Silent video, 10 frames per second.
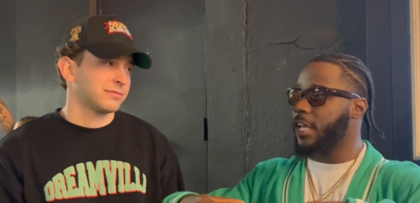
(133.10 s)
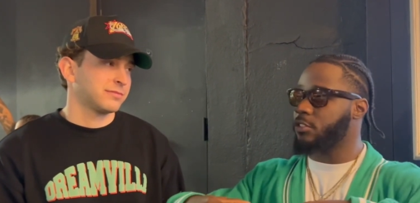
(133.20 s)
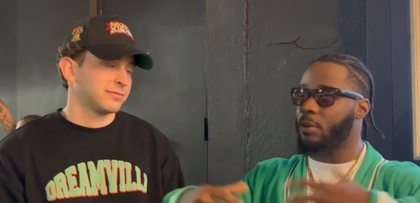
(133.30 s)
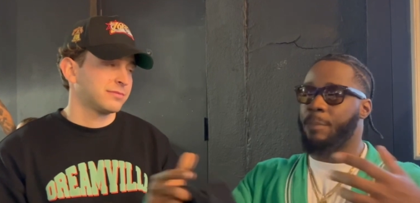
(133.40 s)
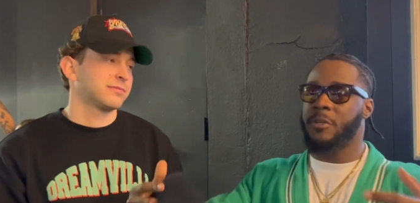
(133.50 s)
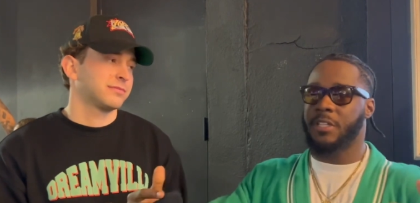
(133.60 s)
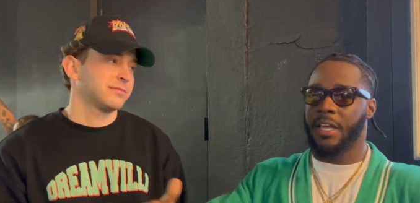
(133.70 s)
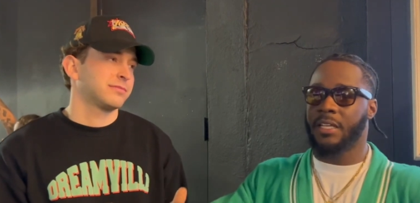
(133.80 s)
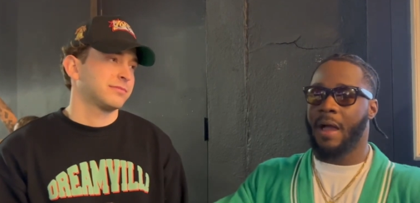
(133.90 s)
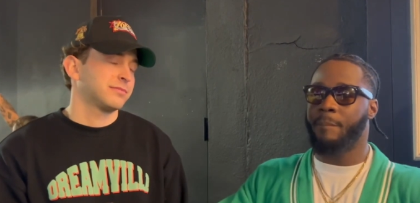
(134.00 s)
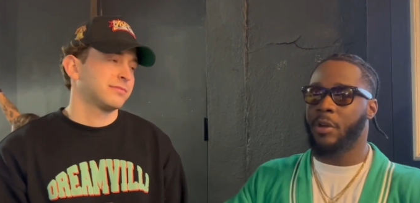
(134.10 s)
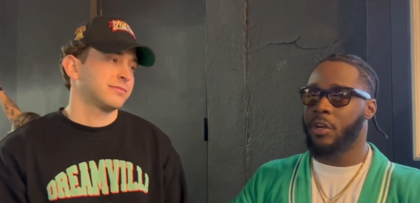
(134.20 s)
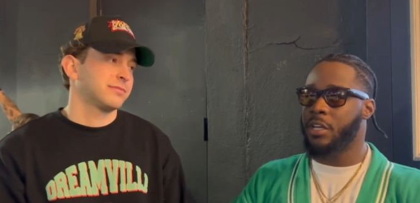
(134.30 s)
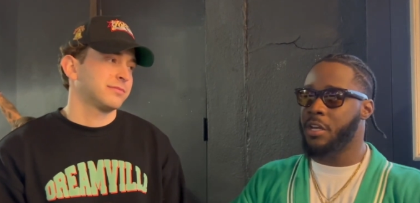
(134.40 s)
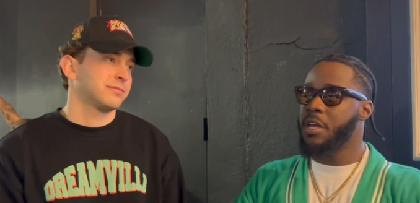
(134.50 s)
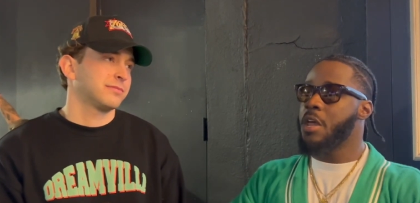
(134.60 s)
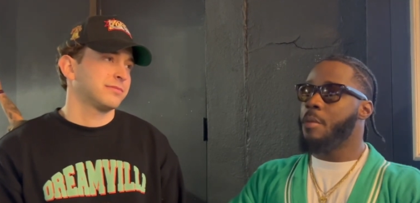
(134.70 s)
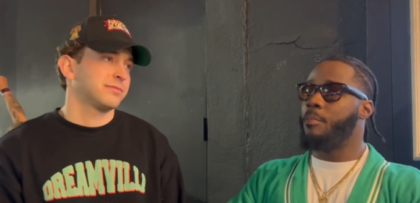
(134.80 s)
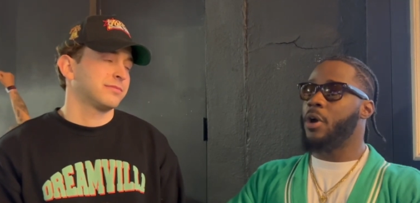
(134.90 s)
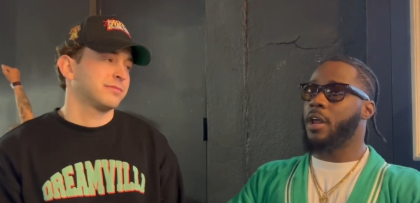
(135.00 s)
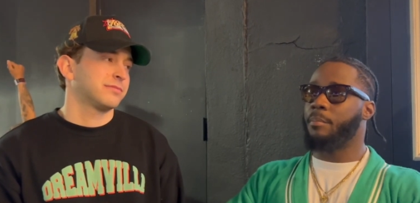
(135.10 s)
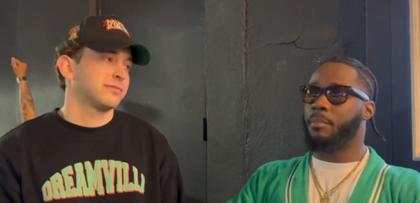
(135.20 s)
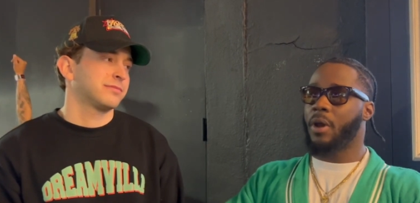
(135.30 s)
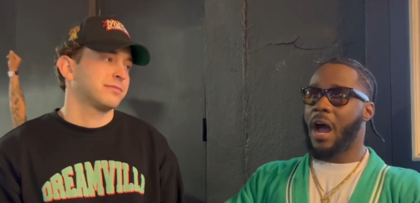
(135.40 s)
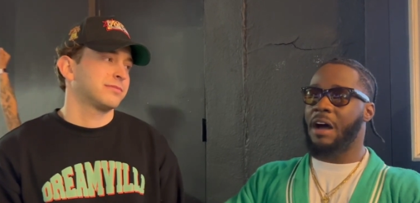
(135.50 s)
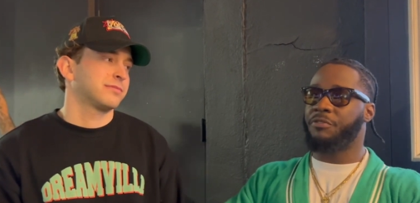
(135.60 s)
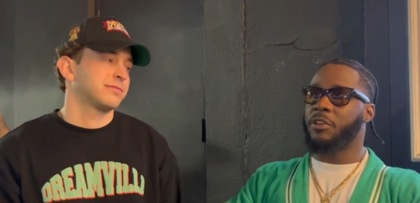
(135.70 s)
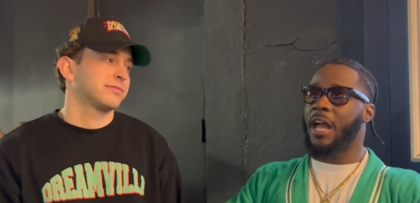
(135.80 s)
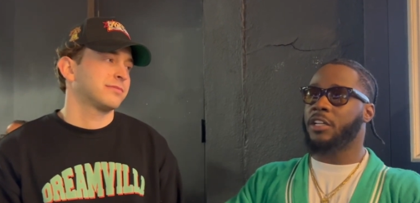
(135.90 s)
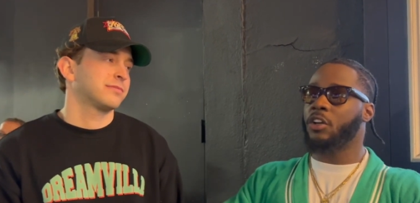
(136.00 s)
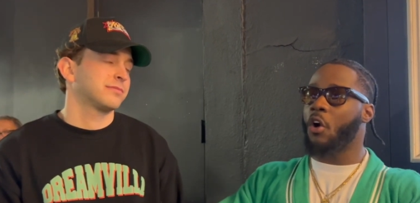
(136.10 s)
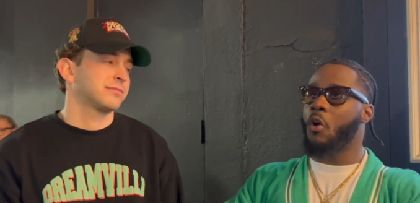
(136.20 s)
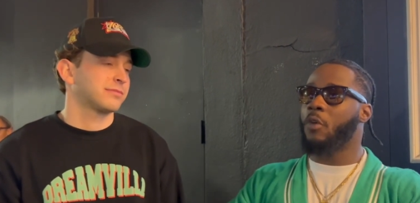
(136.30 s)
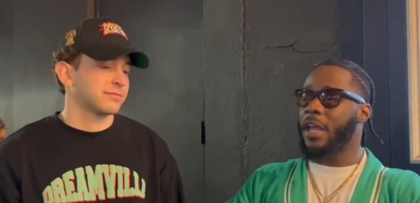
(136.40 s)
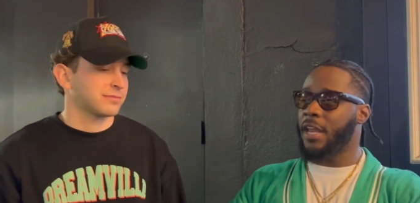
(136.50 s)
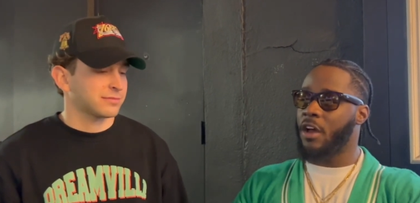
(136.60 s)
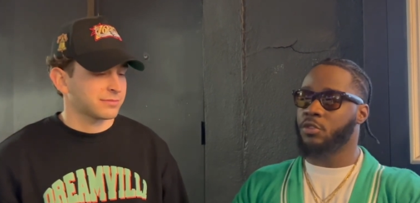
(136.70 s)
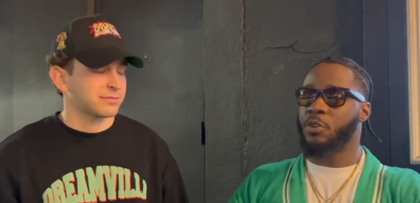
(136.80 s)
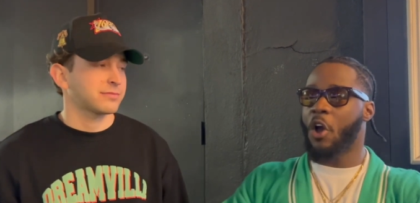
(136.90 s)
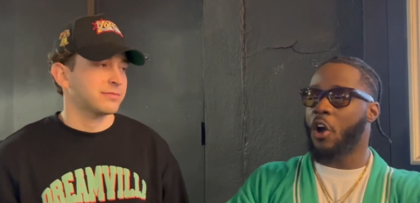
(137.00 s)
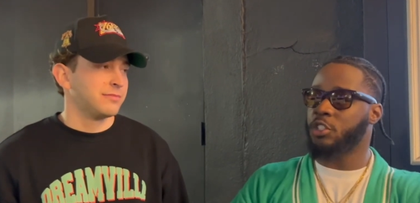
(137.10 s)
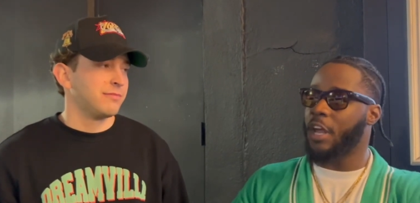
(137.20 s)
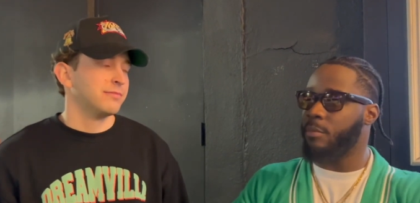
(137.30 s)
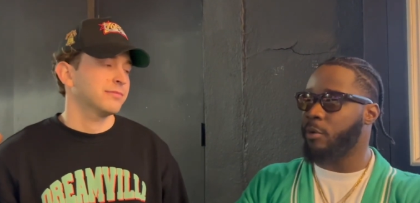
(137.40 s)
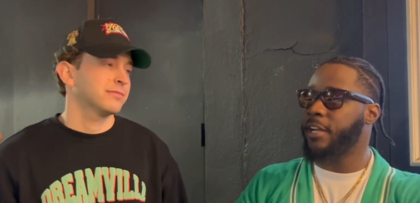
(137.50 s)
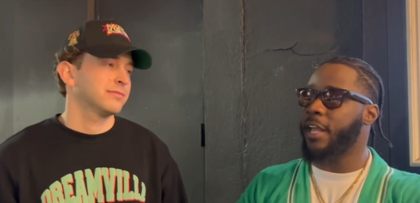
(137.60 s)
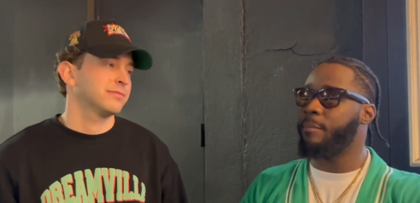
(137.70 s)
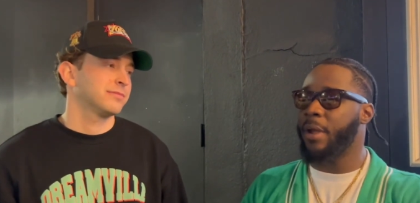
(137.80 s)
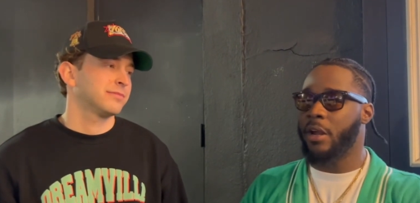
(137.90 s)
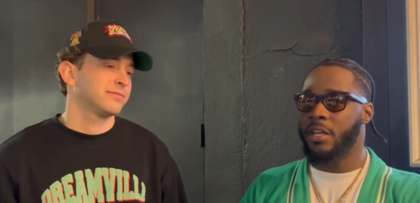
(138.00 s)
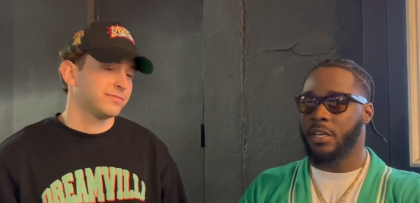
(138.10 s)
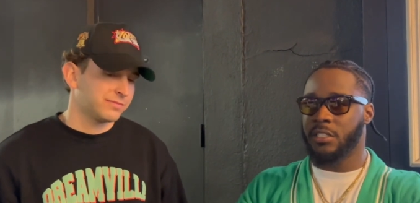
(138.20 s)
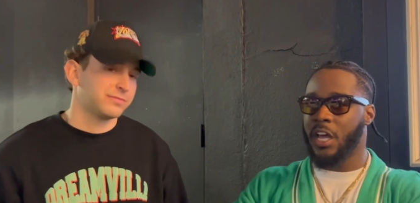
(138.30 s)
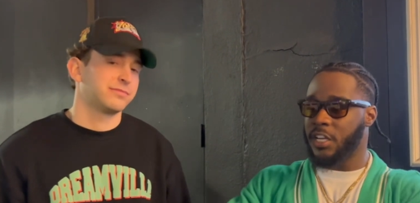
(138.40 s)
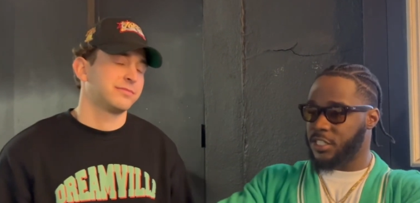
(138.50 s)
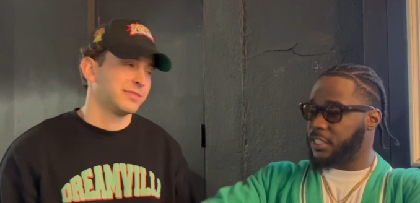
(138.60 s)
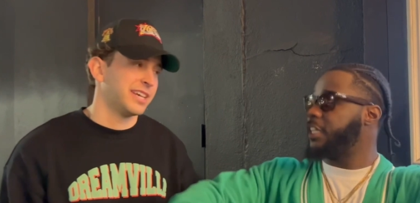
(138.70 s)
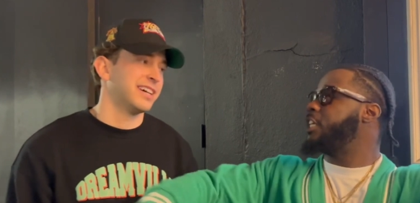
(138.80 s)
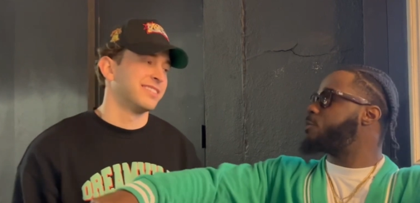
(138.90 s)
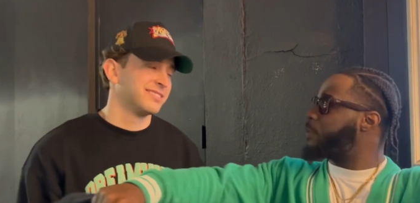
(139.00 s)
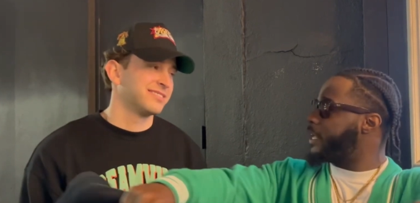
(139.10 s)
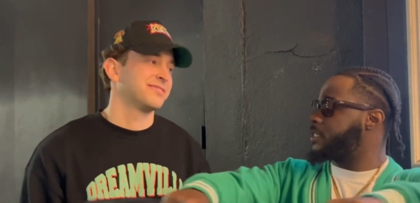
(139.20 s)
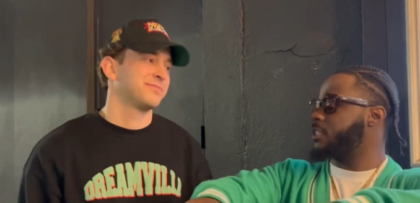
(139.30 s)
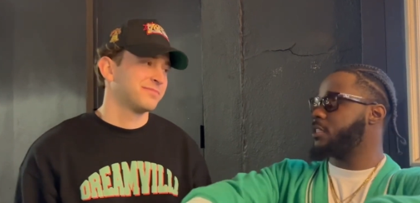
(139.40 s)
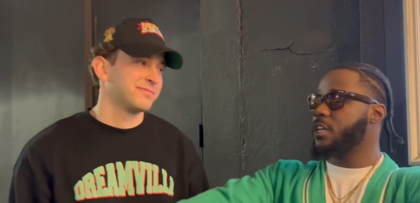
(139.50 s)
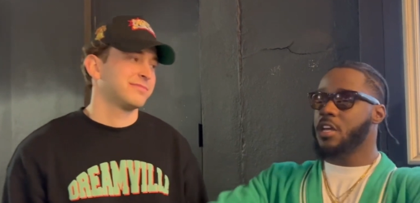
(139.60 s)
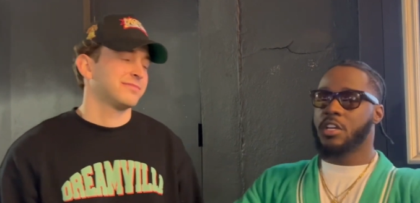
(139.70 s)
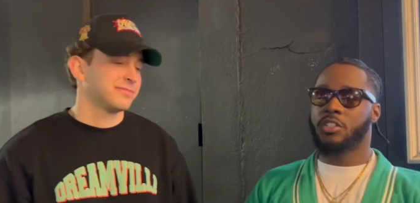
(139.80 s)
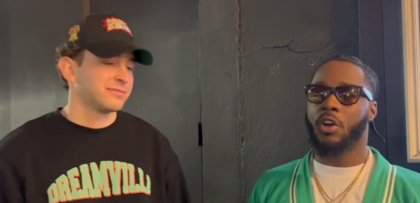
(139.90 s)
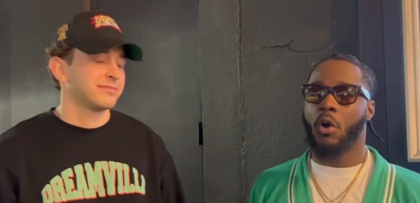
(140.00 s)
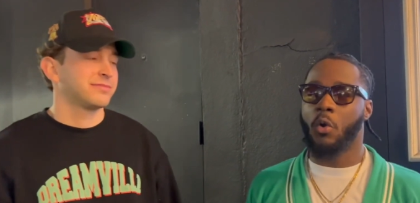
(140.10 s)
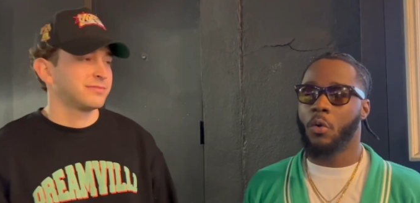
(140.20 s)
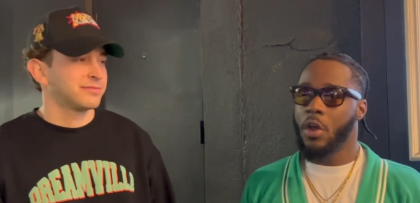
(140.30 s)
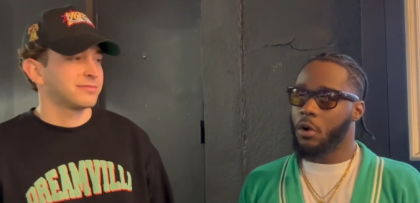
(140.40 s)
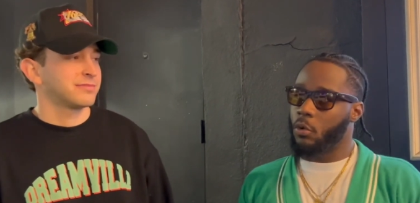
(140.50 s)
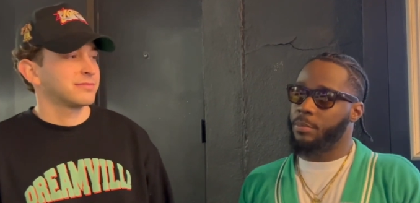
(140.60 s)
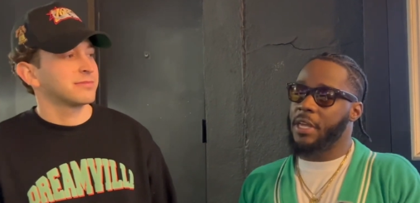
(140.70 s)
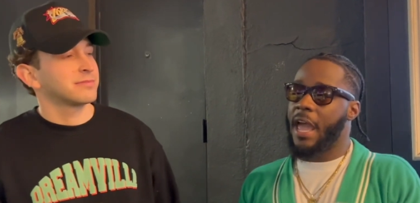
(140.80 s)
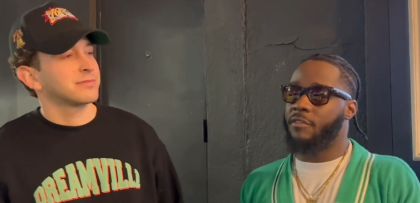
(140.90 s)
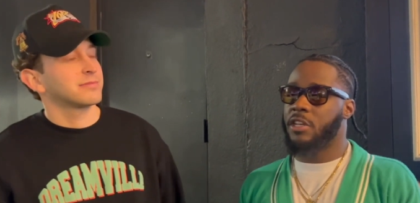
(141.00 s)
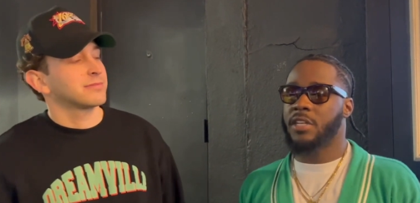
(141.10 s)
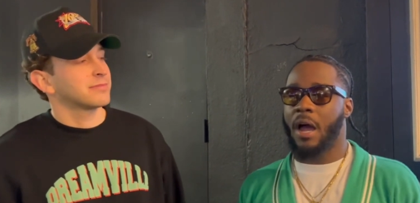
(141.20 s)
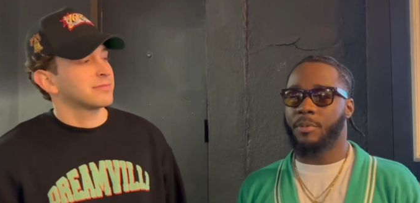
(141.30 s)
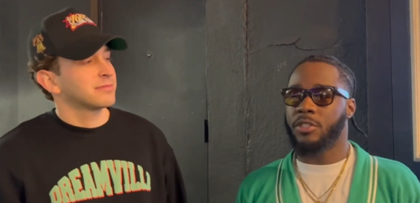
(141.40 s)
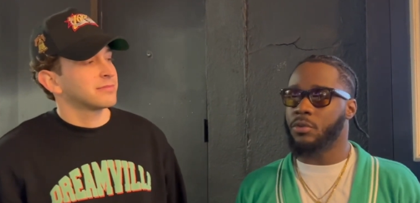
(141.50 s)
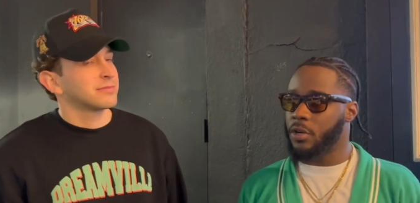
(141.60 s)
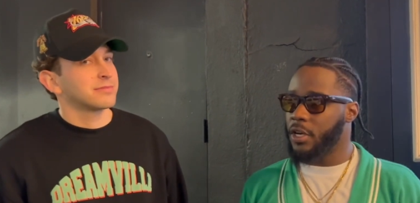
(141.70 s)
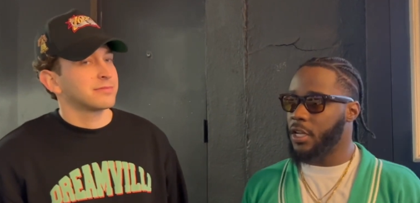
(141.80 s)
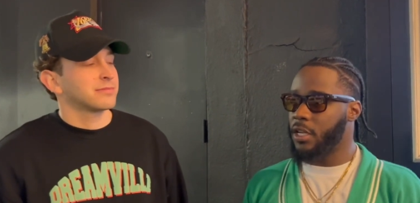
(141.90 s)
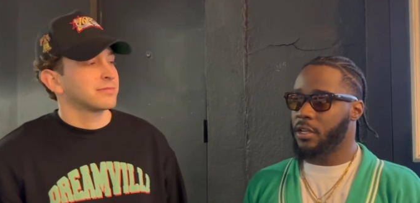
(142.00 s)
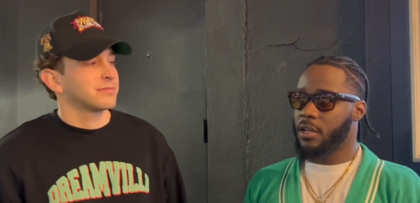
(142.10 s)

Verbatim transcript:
Speaker 1: that's representing Liberia, but I feel like the goal right now is we all trying to break that barrier to touch these places. So with me having this opportunity